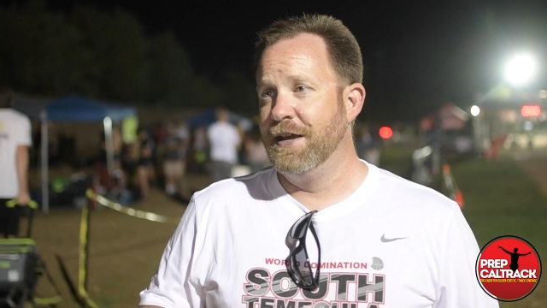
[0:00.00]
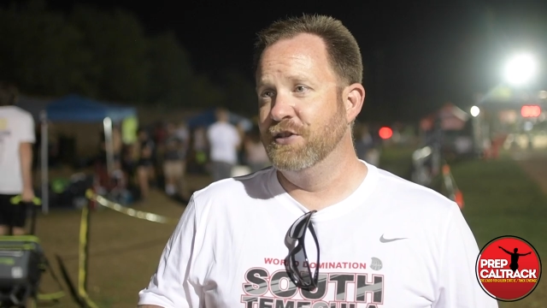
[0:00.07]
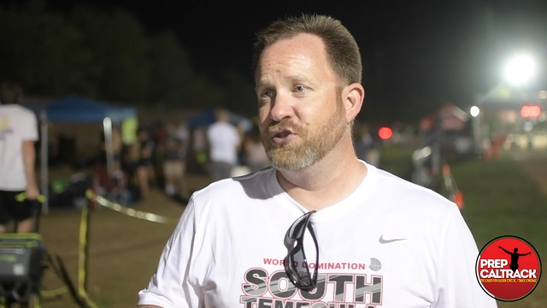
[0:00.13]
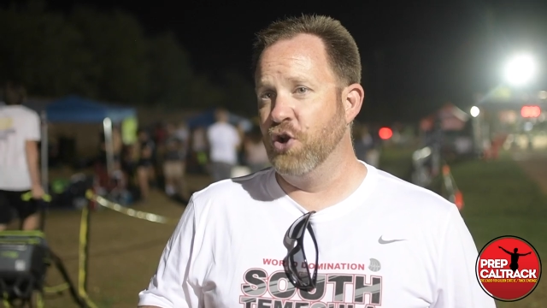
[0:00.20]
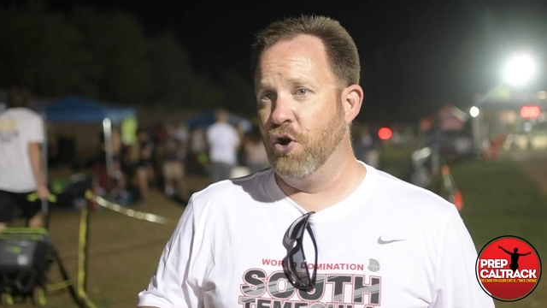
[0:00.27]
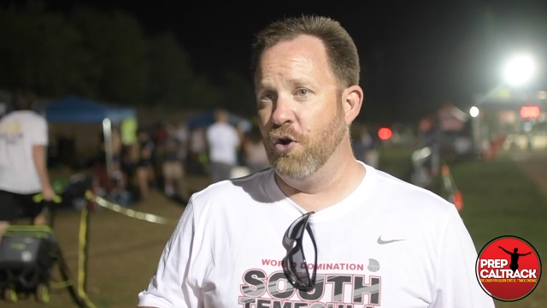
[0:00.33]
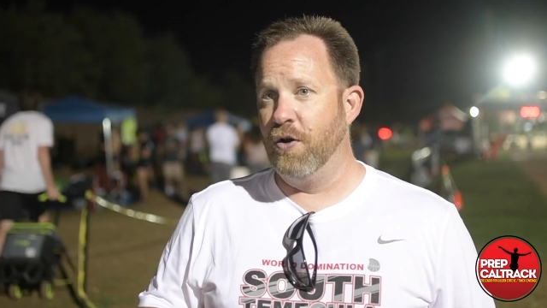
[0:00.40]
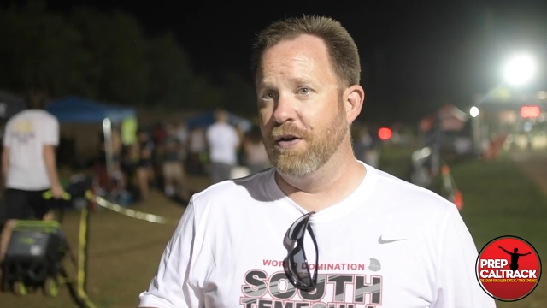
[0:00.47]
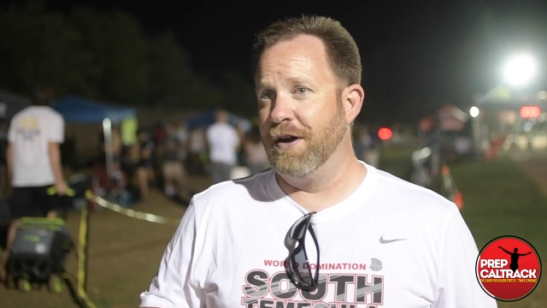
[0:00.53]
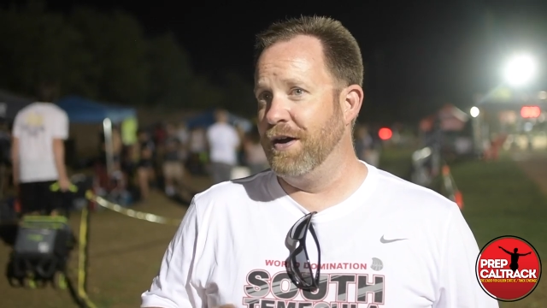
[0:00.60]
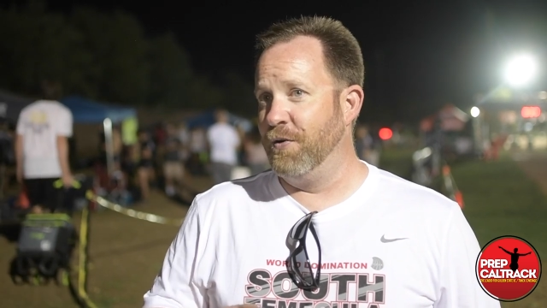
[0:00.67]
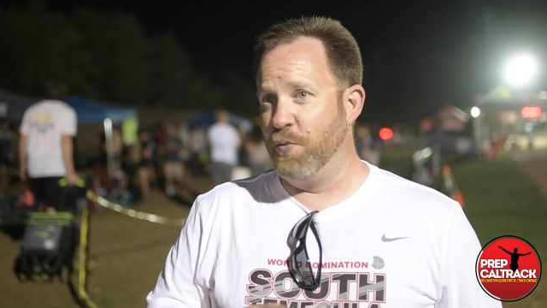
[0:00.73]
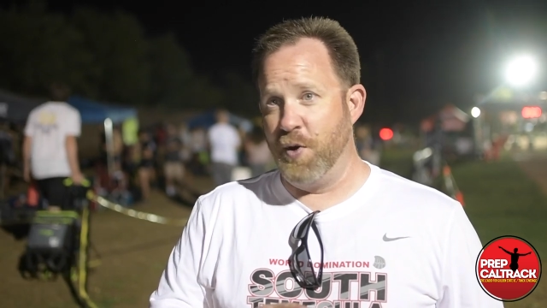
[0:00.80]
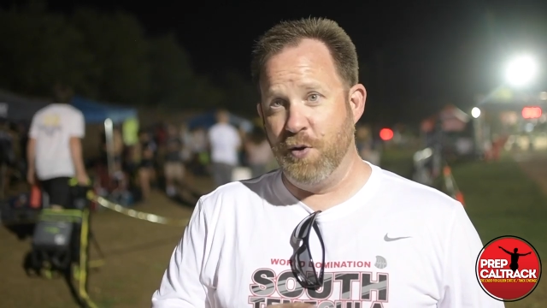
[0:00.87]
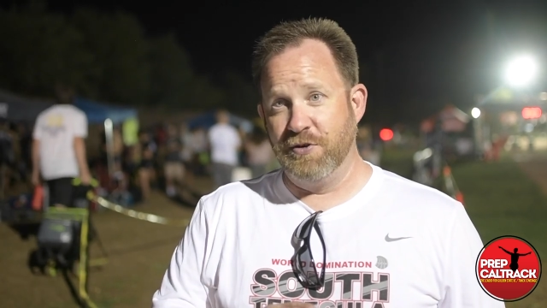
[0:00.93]
So
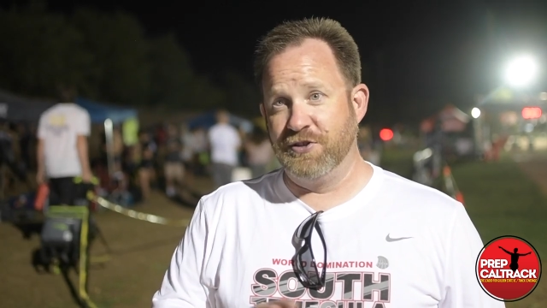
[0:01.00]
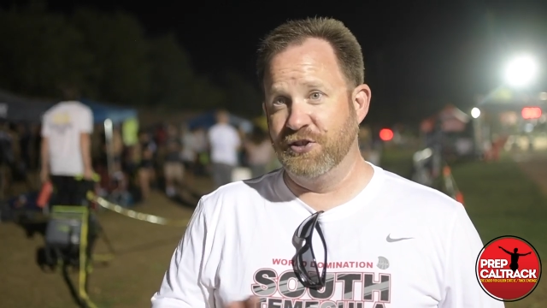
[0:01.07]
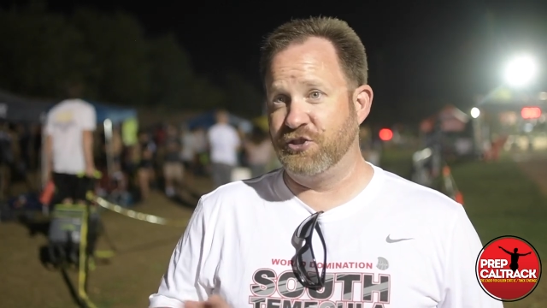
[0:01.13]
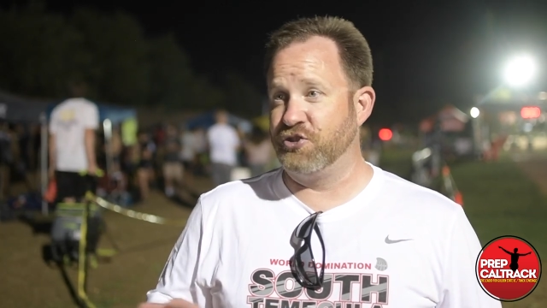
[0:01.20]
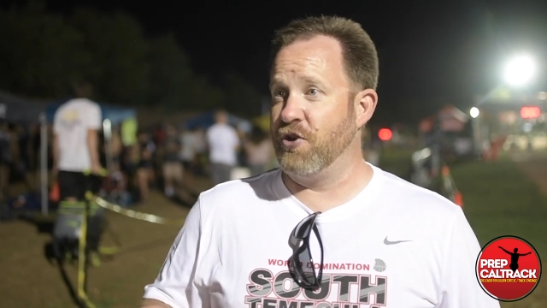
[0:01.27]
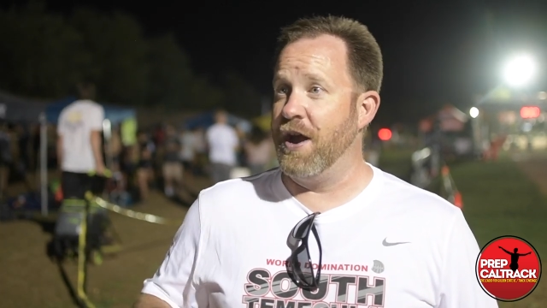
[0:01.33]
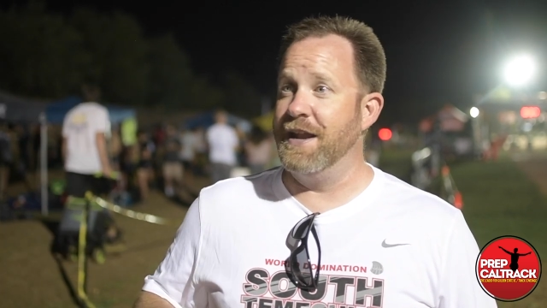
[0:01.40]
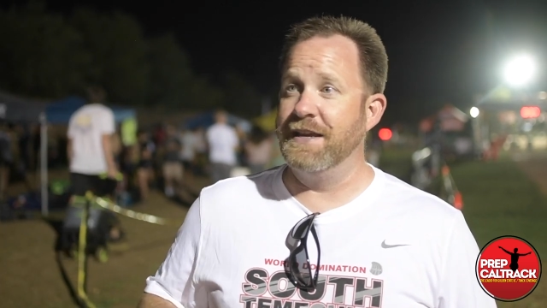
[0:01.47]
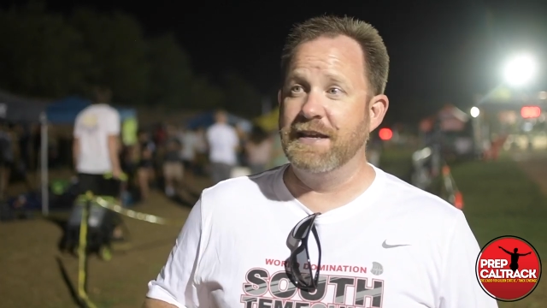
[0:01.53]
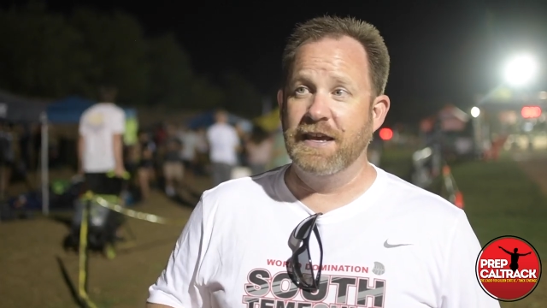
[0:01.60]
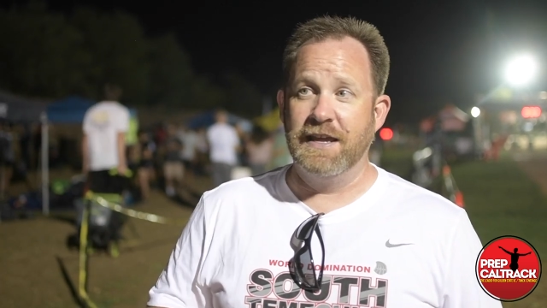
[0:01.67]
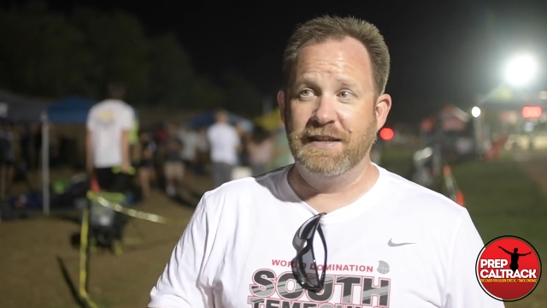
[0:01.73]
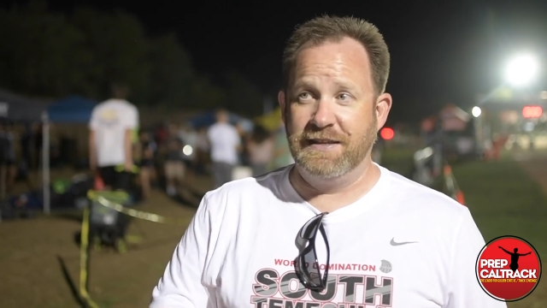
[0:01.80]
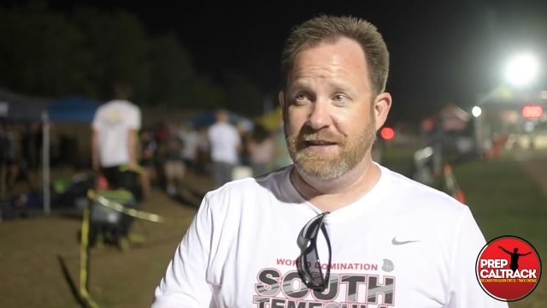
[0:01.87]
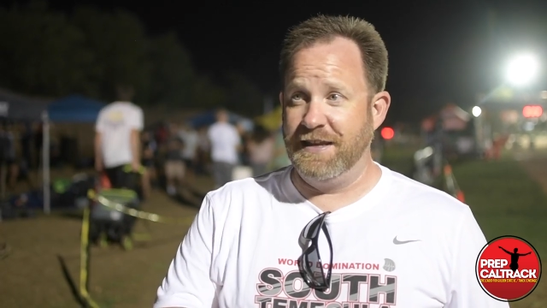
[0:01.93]
we were just trying to
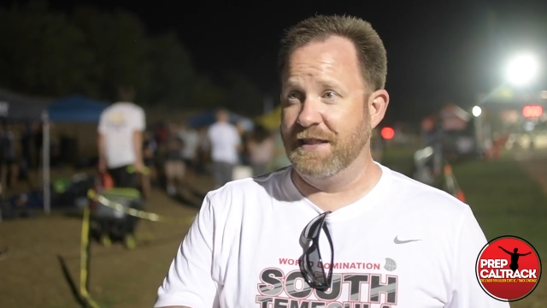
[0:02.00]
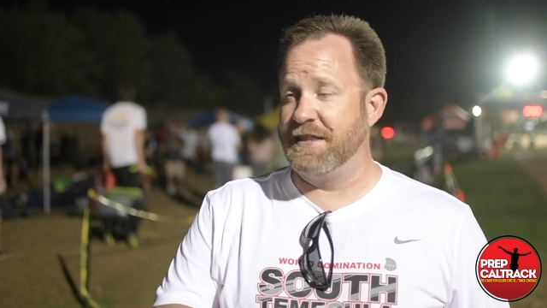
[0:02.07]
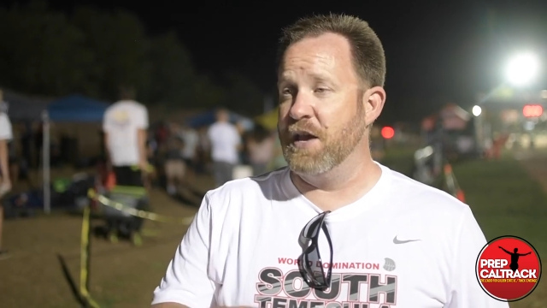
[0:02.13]
get